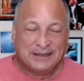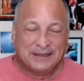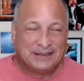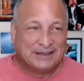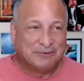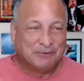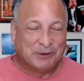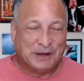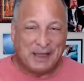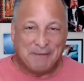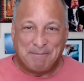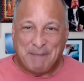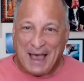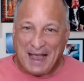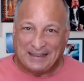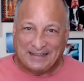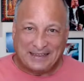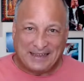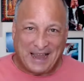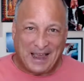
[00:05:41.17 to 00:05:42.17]
we're getting
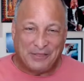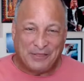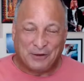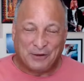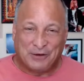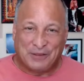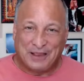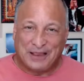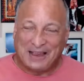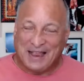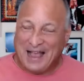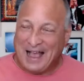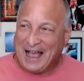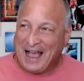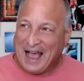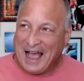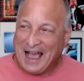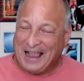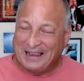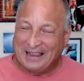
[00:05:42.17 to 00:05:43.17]
back together.
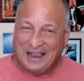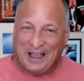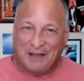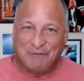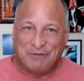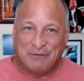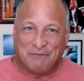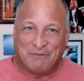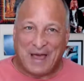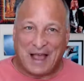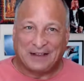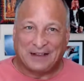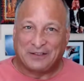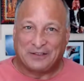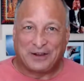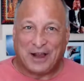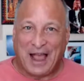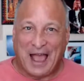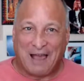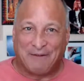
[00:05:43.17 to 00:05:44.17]
I love the fact that
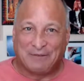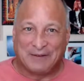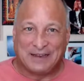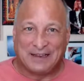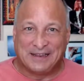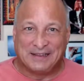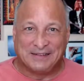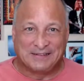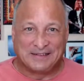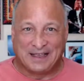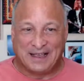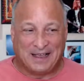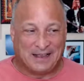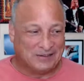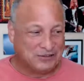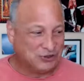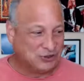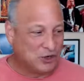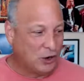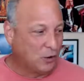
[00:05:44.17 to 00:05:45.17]
they're having these
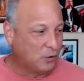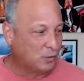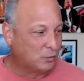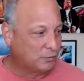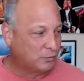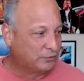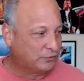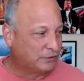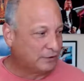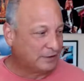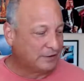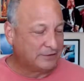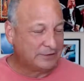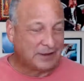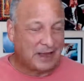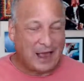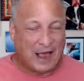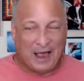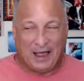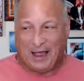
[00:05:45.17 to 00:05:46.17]
shows, these
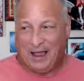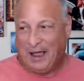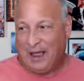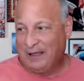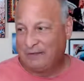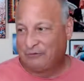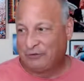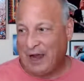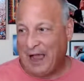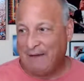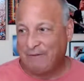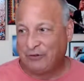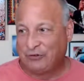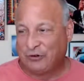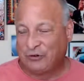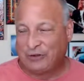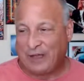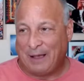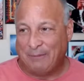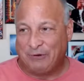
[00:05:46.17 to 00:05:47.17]
driving
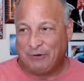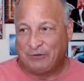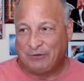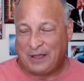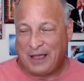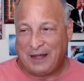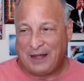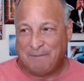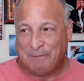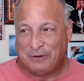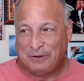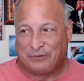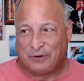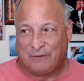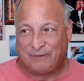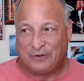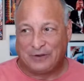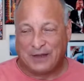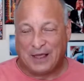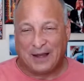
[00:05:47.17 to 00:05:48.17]
shows. I'm just kind of pissed
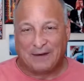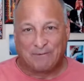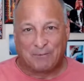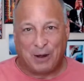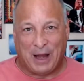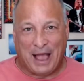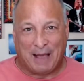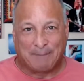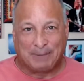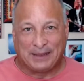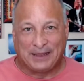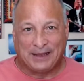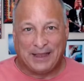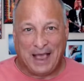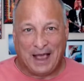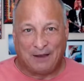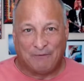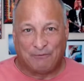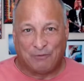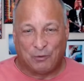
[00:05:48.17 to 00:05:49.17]
off that none of them are happening in
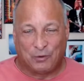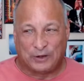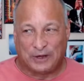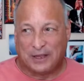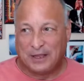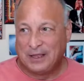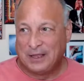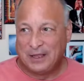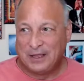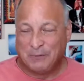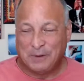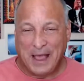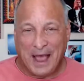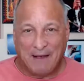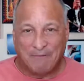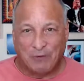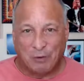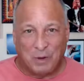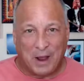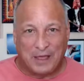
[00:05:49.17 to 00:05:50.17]
California. We
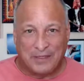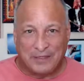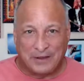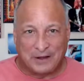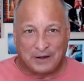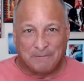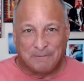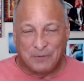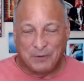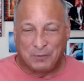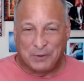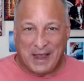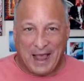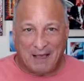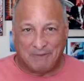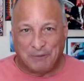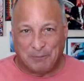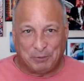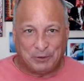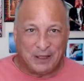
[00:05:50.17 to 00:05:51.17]
have the weather. We
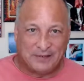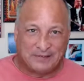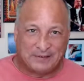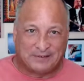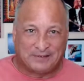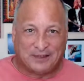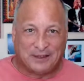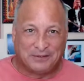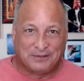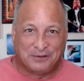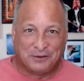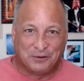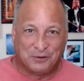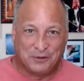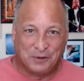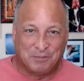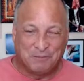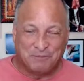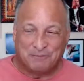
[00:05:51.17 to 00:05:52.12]
have the places to do the